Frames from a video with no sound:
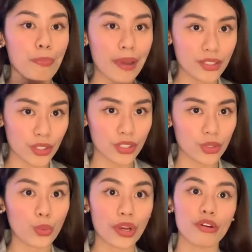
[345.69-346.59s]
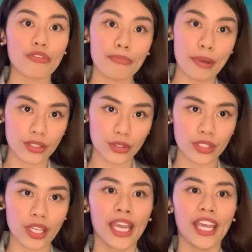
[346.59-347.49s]
pesos worth of
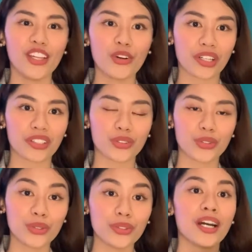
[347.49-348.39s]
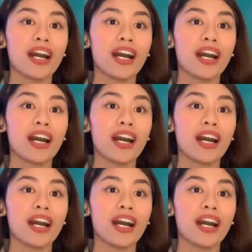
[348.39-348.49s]
pesos in order to